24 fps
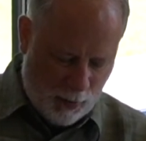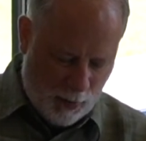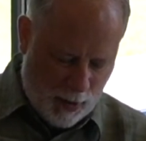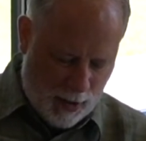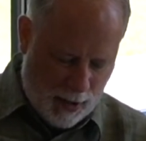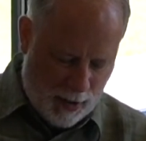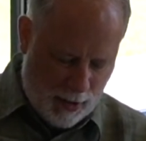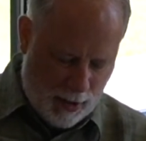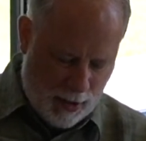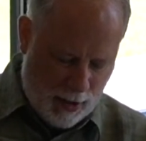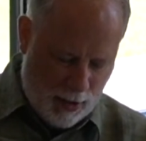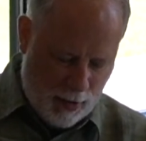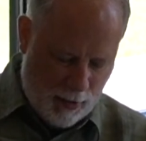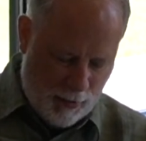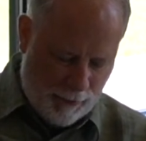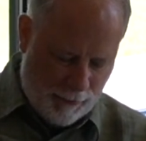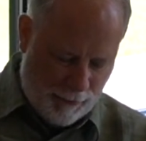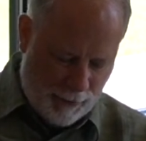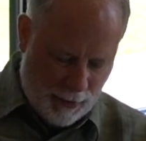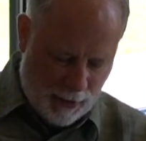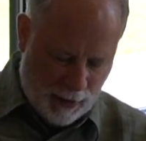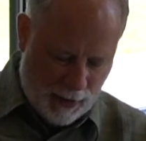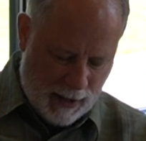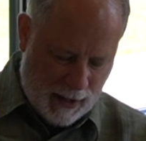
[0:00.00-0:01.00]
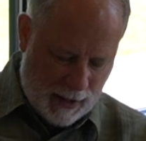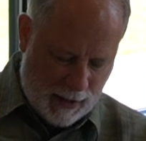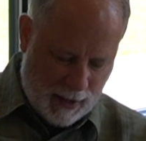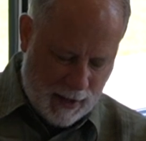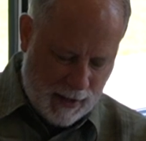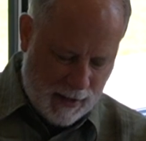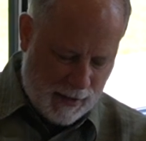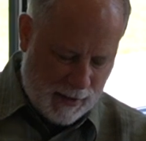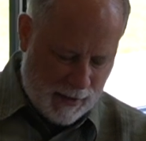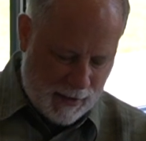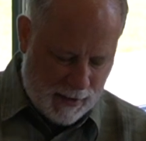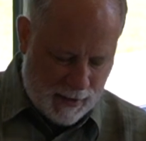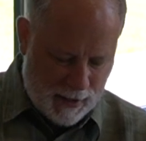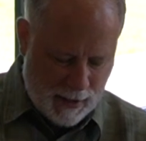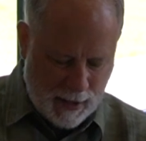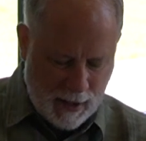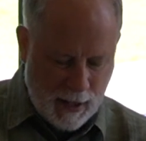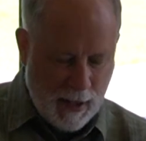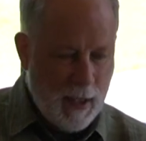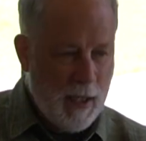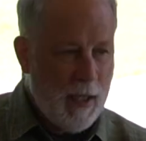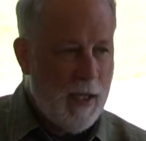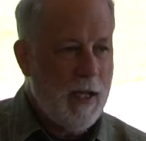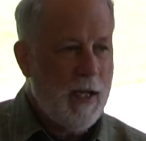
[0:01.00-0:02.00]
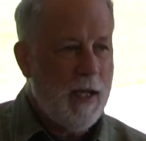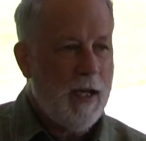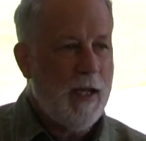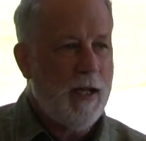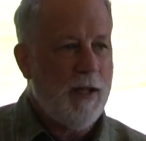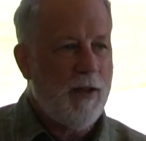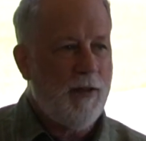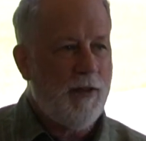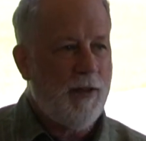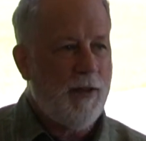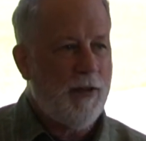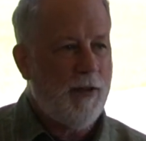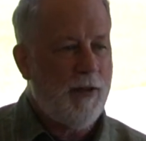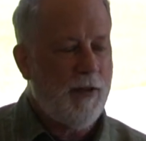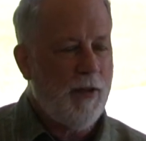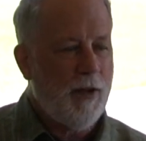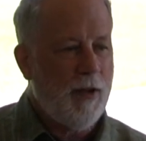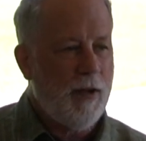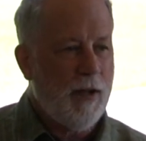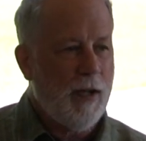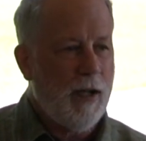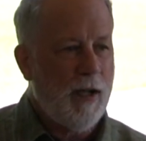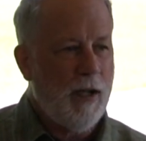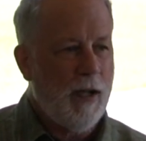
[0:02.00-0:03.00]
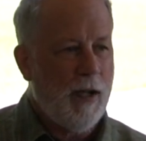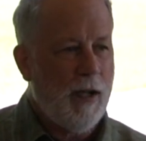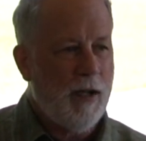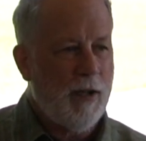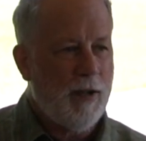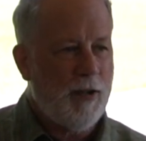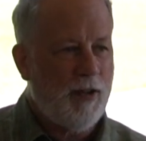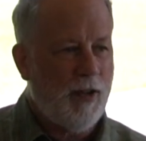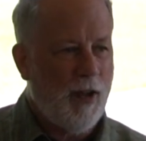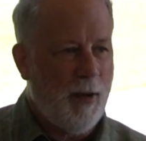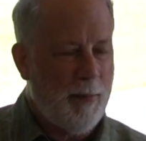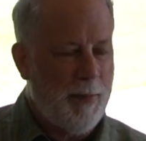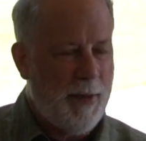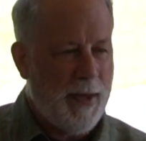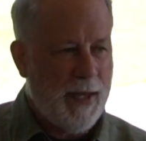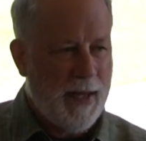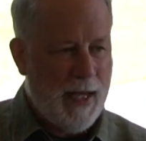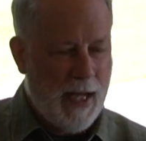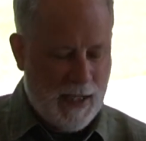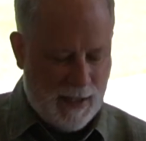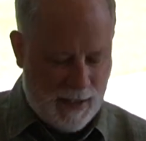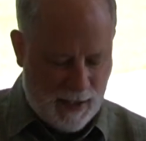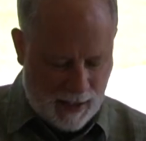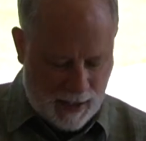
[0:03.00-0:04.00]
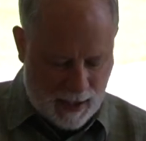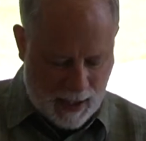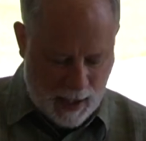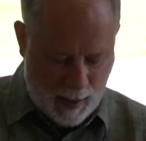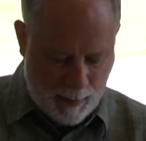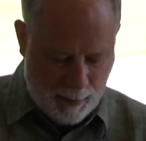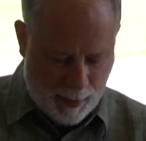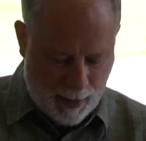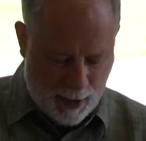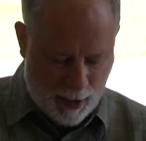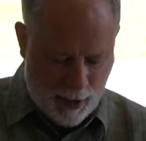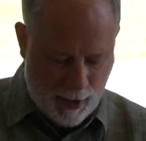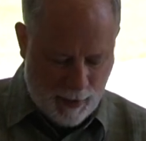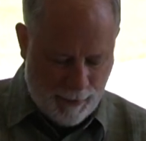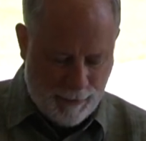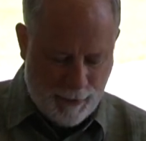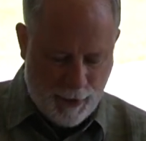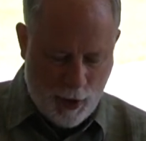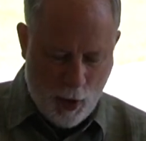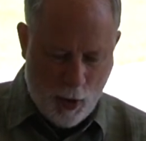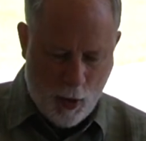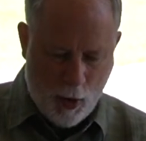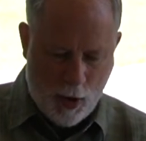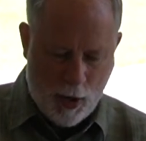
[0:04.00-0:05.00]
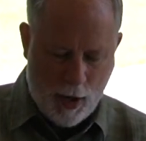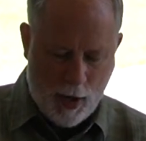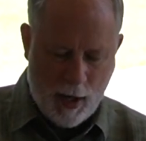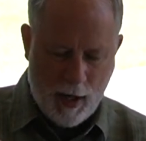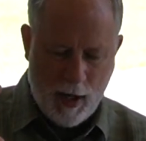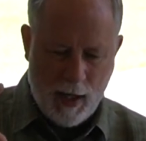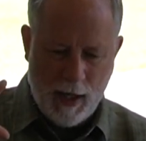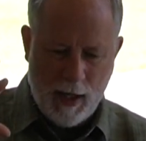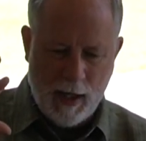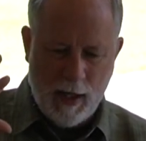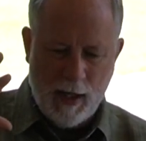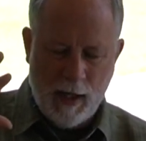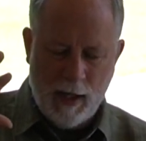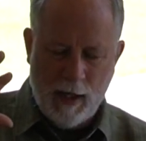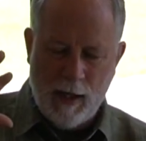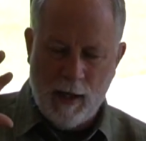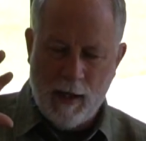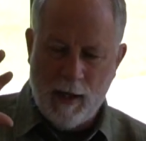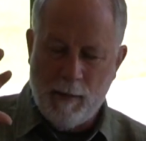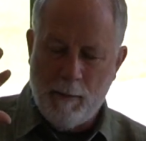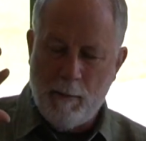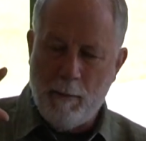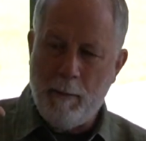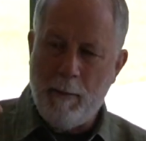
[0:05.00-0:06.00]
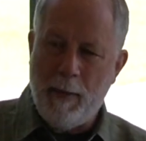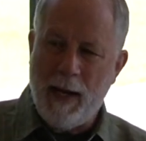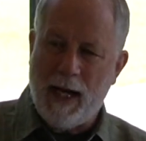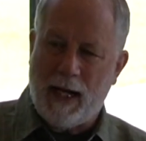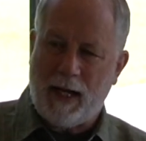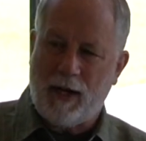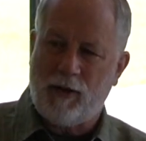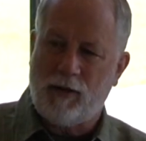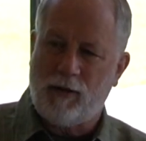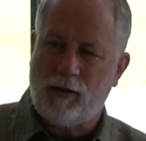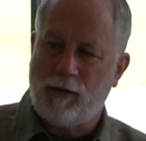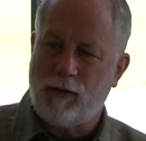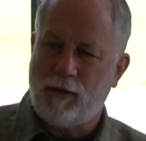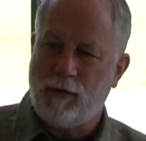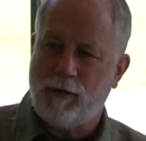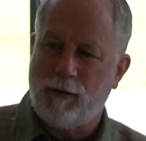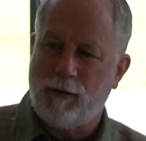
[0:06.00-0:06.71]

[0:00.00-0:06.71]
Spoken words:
Where do you feel like this is something that's a key part of your mix